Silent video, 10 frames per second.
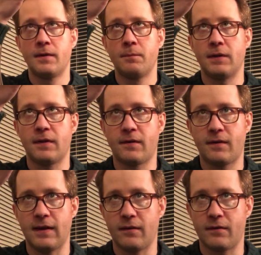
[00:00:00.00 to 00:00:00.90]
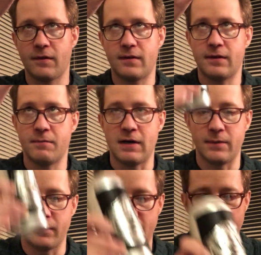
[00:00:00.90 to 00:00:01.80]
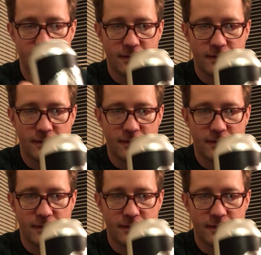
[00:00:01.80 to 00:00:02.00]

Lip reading: But this, yeah, there's nothing on the bottom of the can.